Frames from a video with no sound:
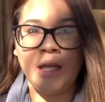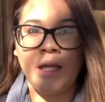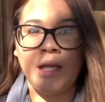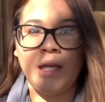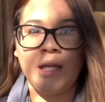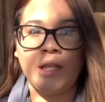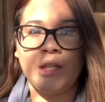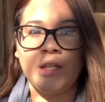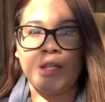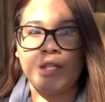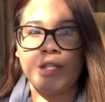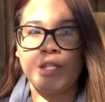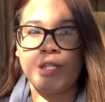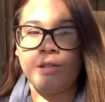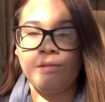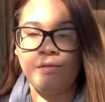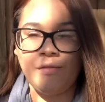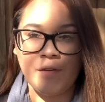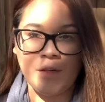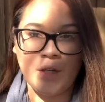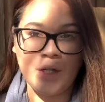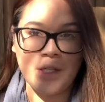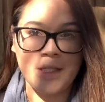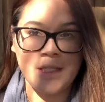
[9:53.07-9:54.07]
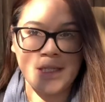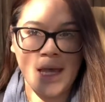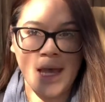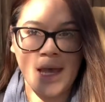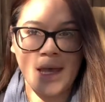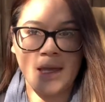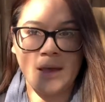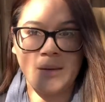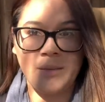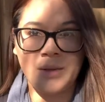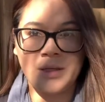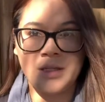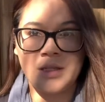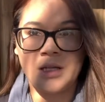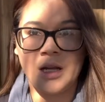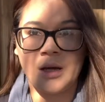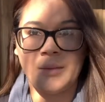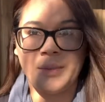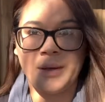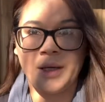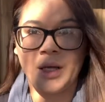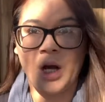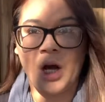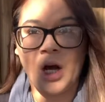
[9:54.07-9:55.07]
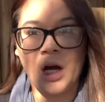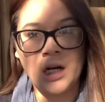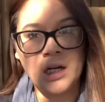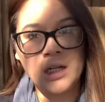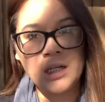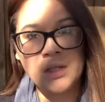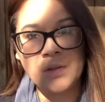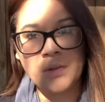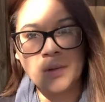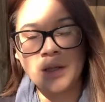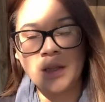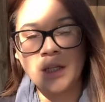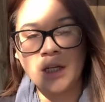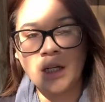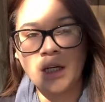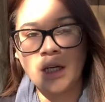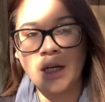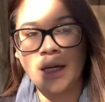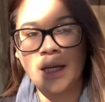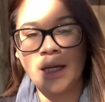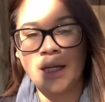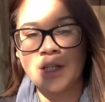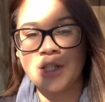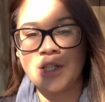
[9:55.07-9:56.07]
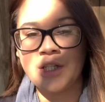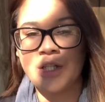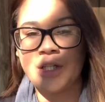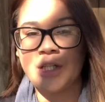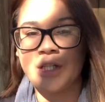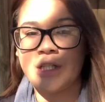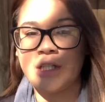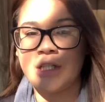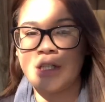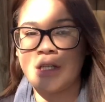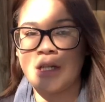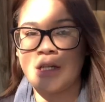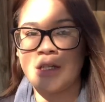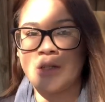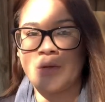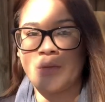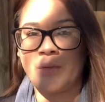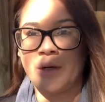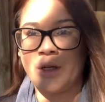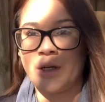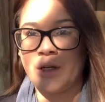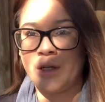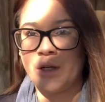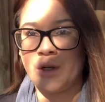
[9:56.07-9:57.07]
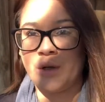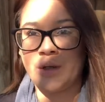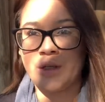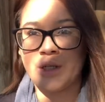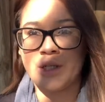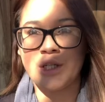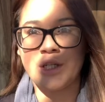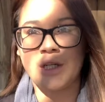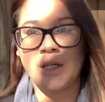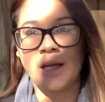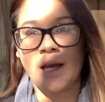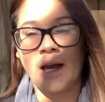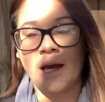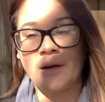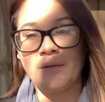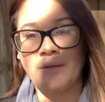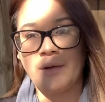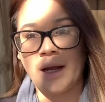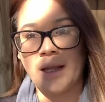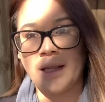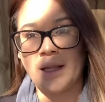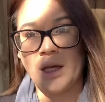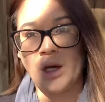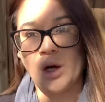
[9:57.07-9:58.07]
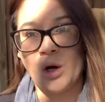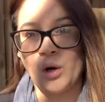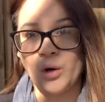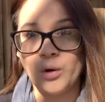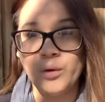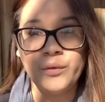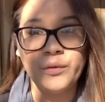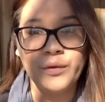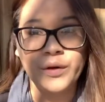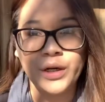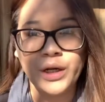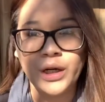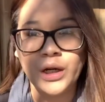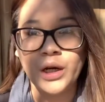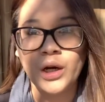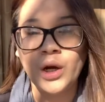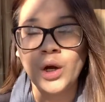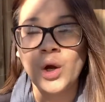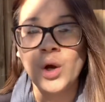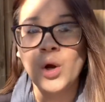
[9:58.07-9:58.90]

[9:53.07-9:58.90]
Either she feels that Emma is not being honest with her and she just doesn't want to know that she had Riley over,